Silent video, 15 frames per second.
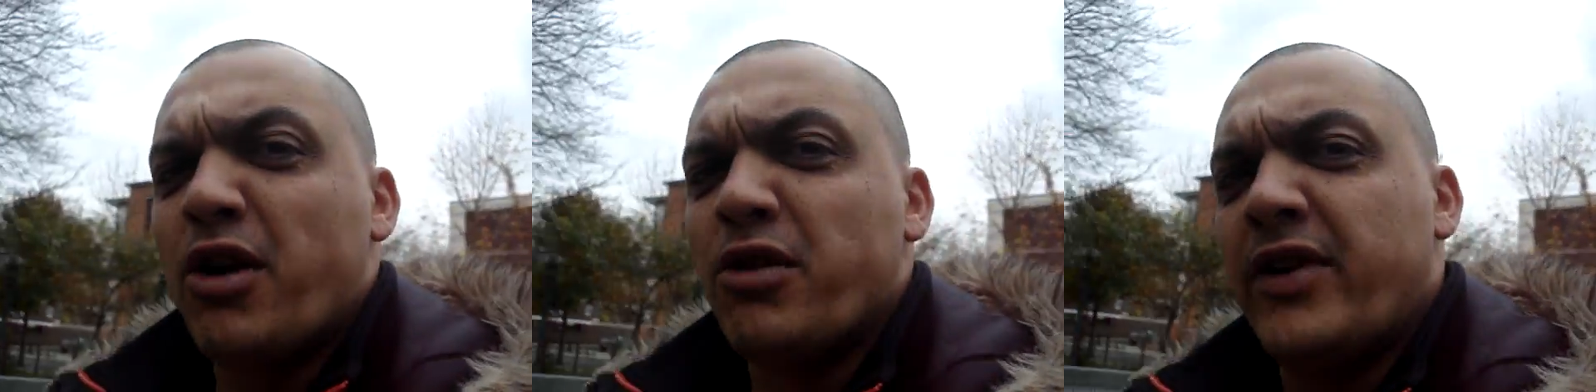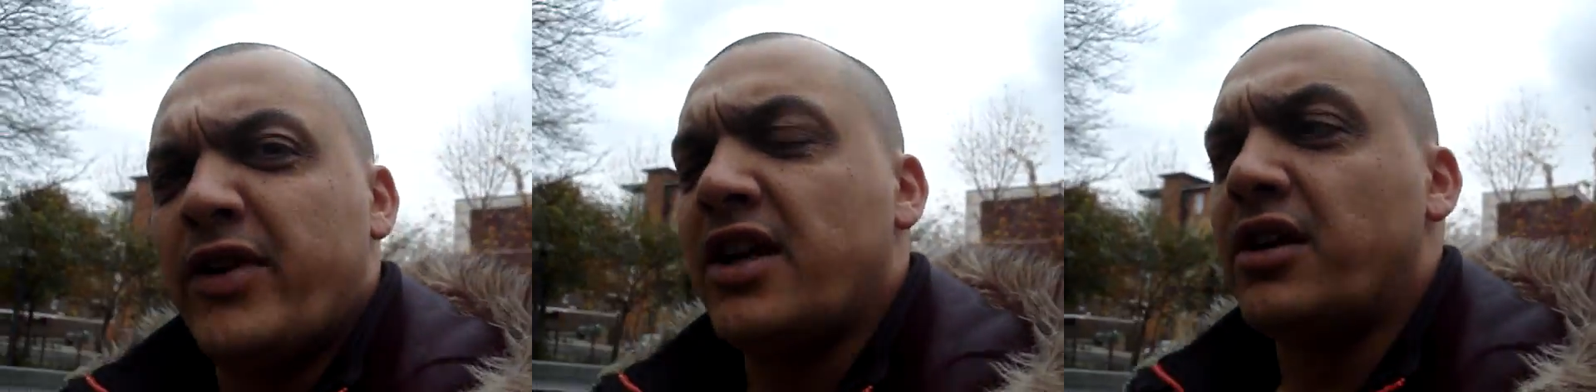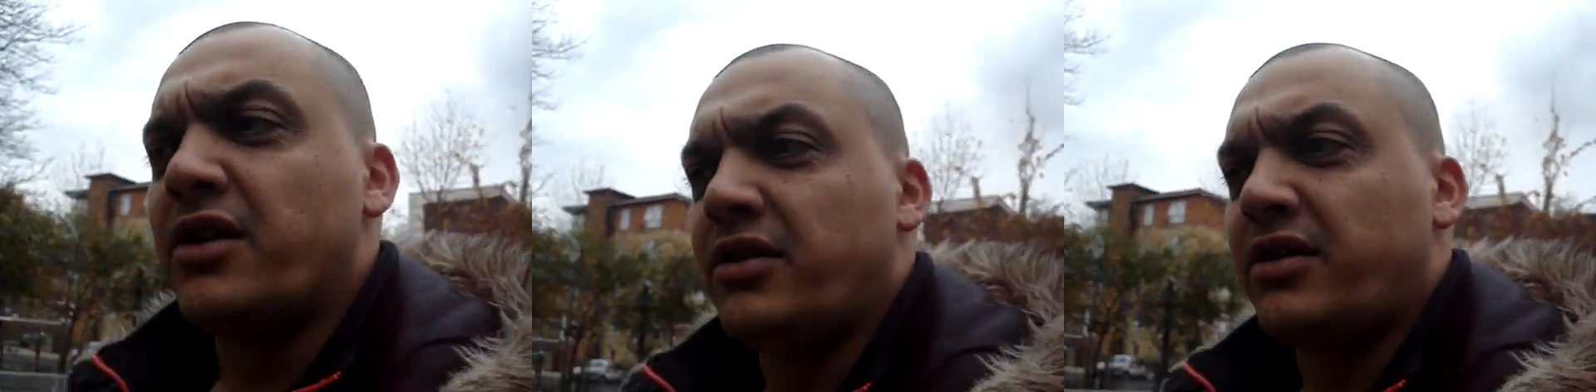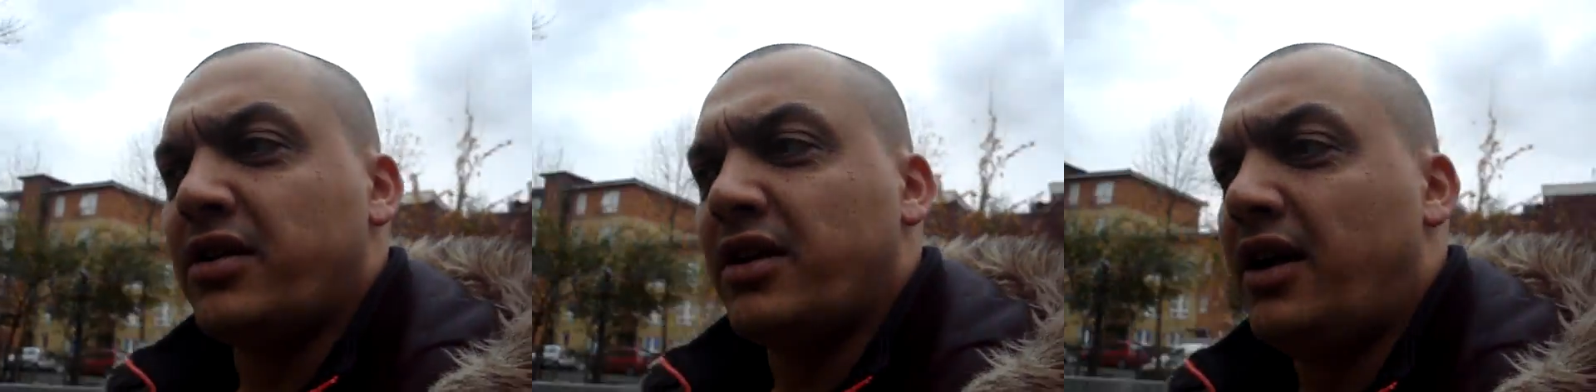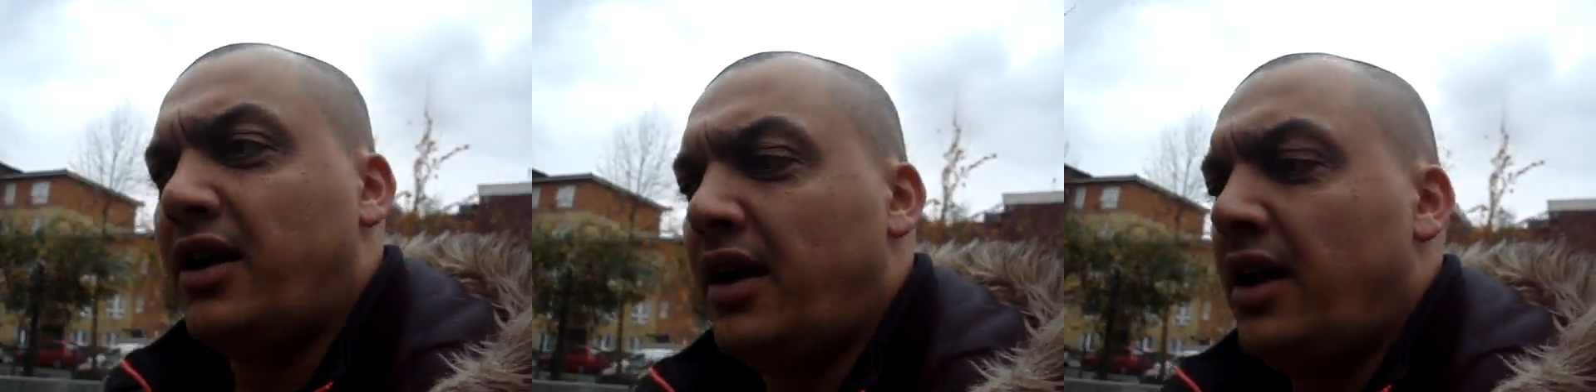own videos,
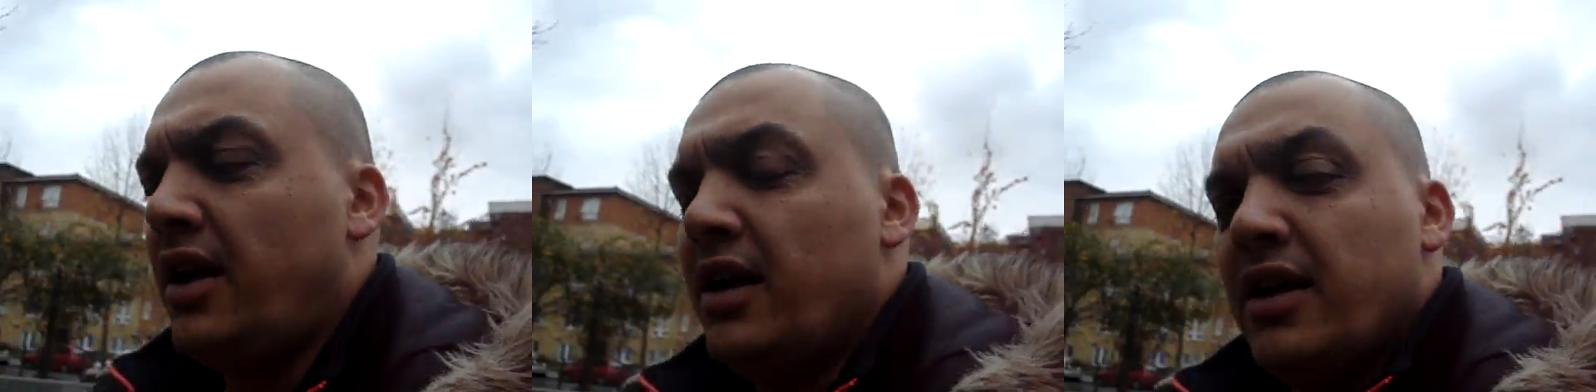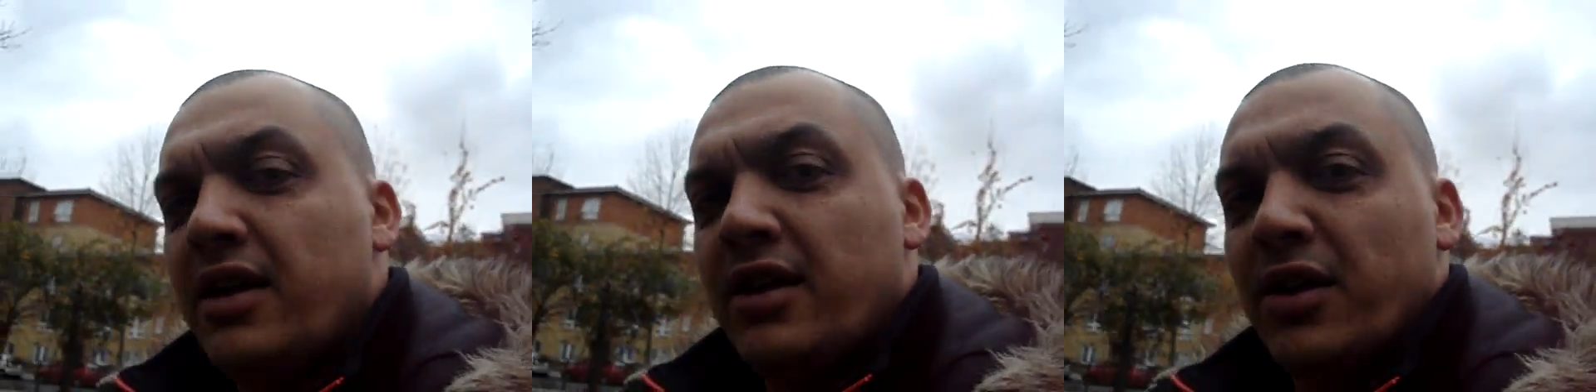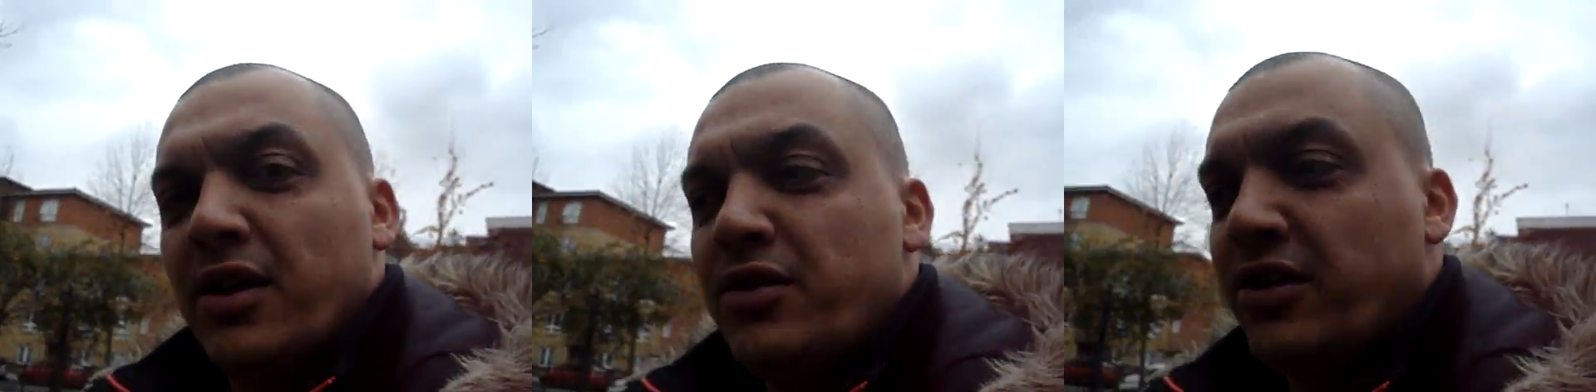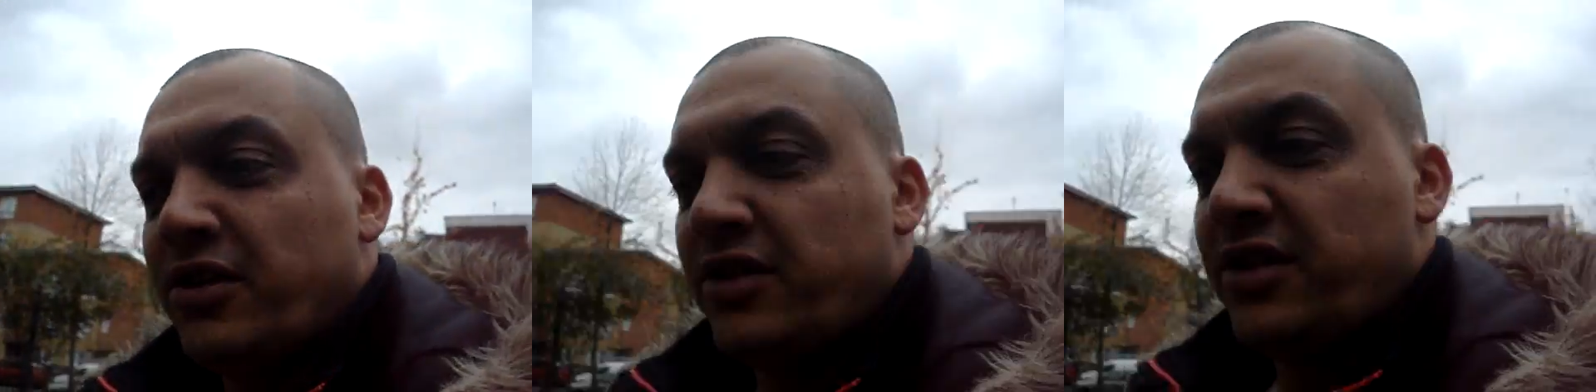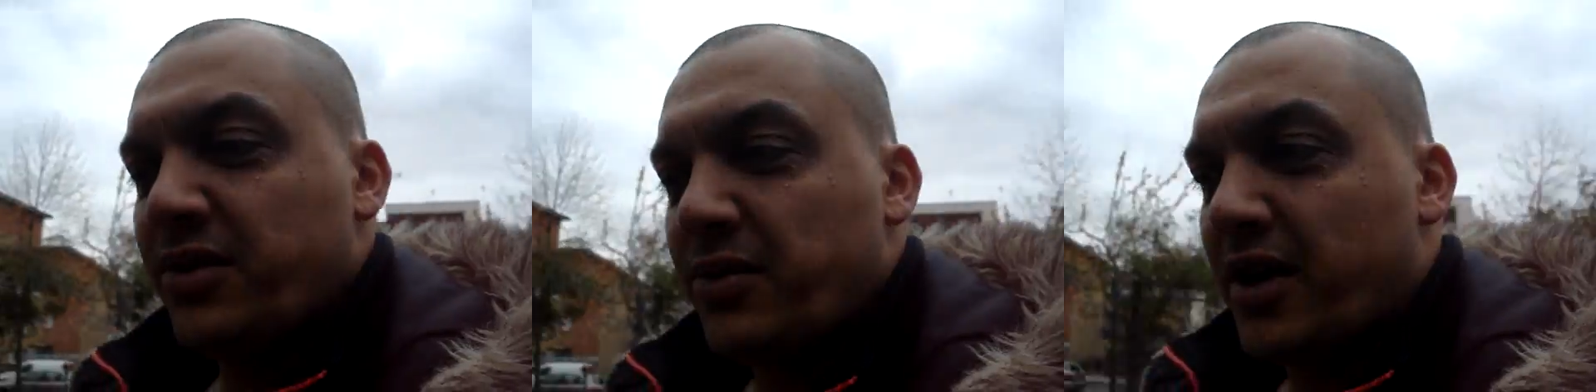you know,
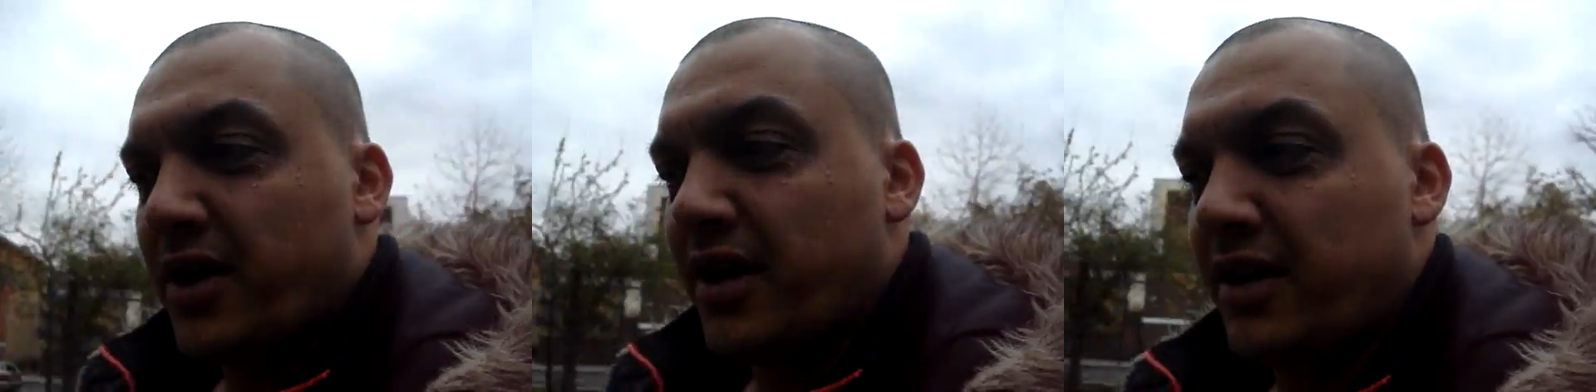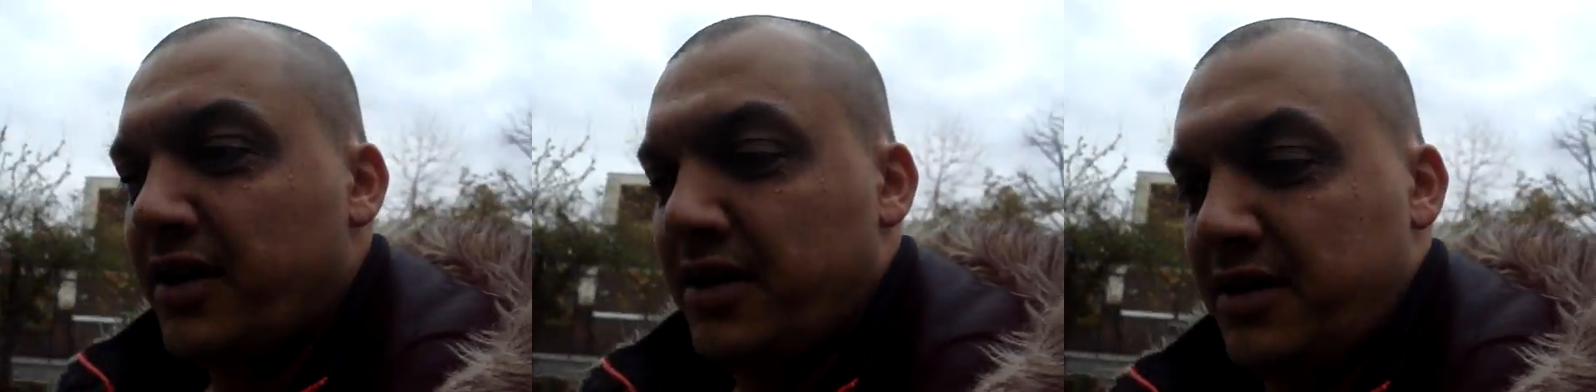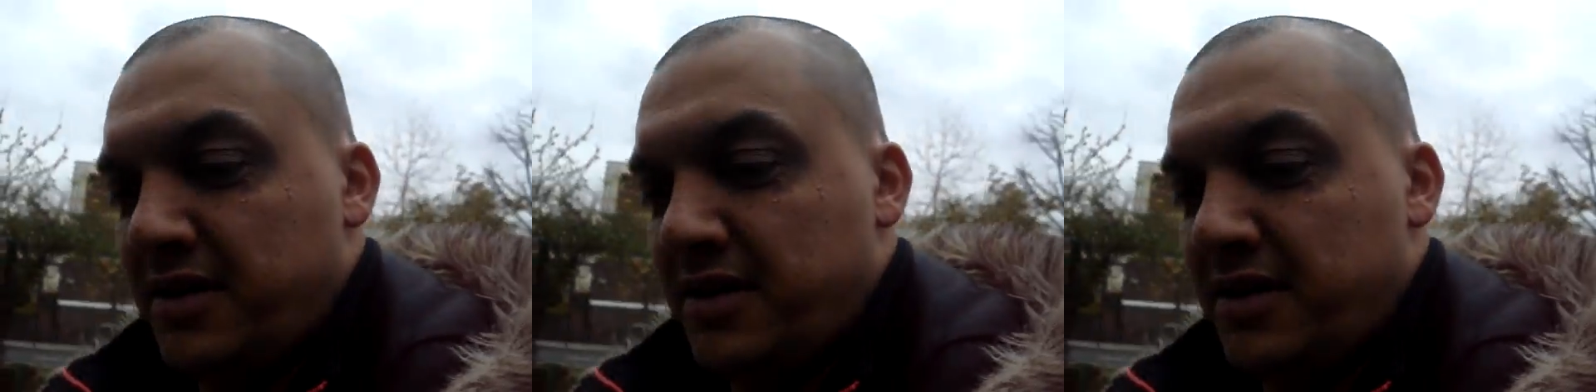just to